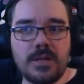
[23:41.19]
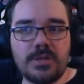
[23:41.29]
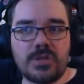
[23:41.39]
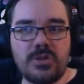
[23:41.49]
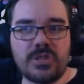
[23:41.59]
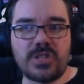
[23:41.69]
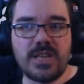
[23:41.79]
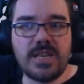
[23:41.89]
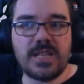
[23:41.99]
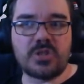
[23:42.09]
So you can
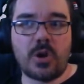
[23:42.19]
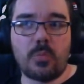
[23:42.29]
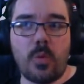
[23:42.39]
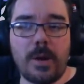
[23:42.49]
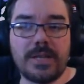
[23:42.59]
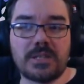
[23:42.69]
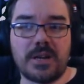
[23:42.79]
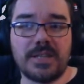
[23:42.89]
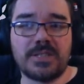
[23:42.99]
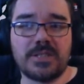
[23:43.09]
see it's got white
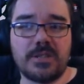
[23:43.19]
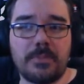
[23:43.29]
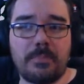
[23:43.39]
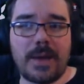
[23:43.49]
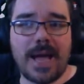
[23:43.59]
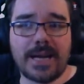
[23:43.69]
eyes instead of the black,